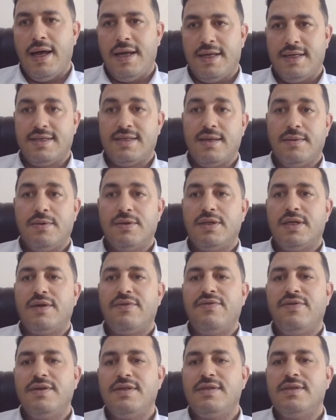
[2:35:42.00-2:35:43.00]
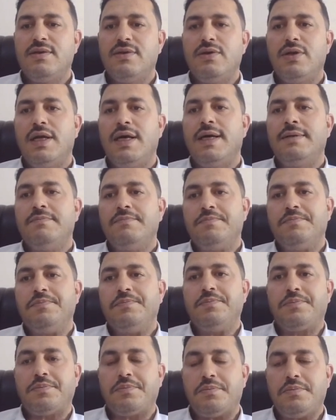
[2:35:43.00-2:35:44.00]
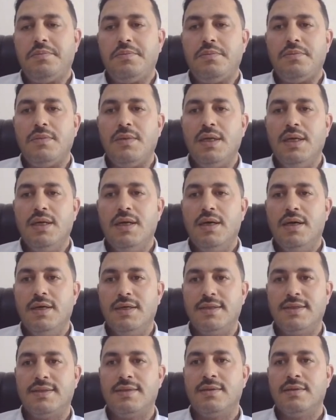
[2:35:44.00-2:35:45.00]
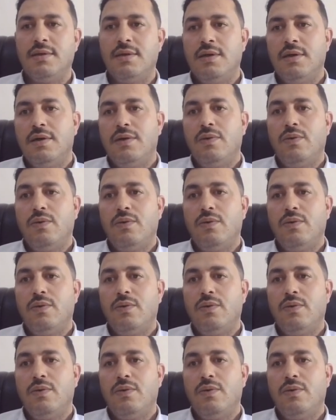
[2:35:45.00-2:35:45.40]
anastomotic fistula is